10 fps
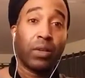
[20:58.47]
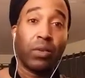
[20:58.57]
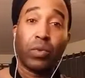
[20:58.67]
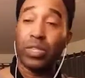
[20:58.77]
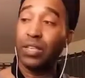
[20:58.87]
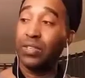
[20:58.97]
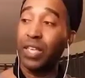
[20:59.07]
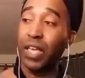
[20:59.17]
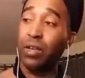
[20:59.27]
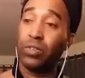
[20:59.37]
with these
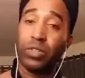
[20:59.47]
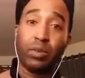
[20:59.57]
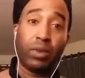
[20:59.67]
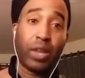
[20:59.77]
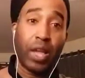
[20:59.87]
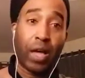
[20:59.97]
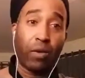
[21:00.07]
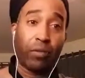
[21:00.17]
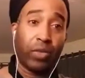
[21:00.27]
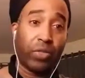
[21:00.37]
scales and how
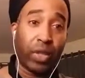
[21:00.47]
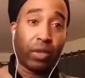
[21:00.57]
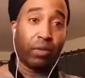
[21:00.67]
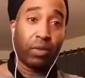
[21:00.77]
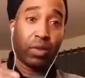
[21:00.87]
everything